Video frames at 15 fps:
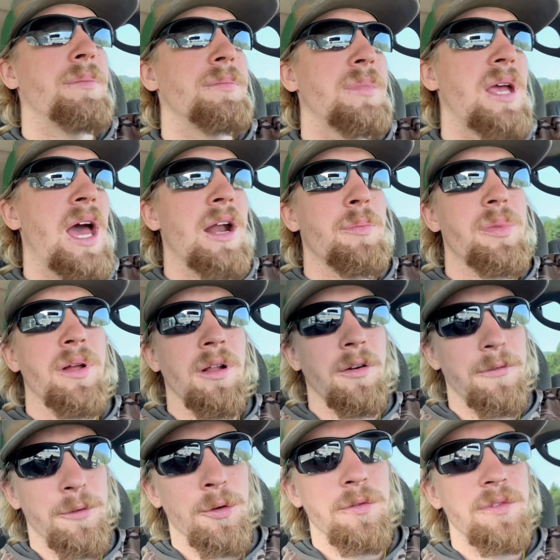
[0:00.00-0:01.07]
Caterpillar
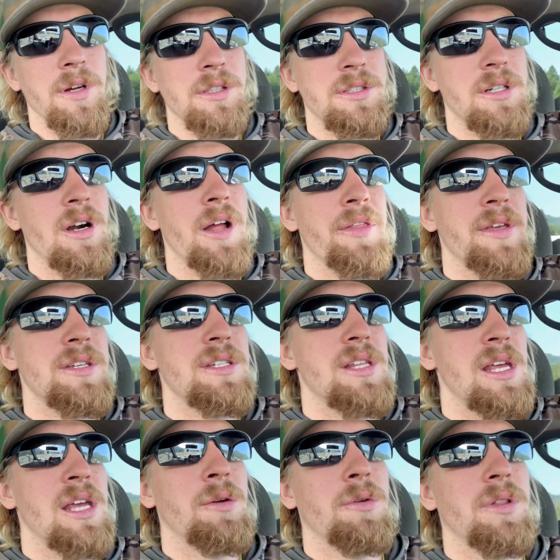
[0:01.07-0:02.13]
fuel filter on this
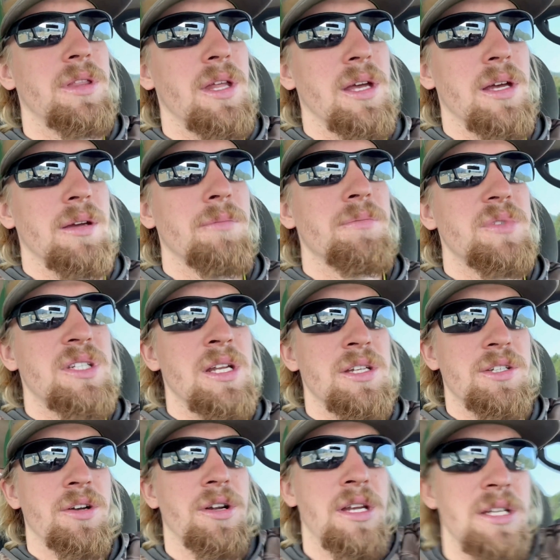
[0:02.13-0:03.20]
thing with the
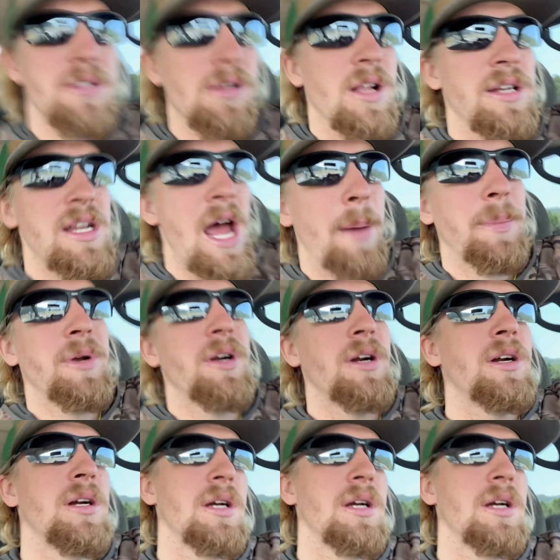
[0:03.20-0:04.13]
Sinister diesel adapter.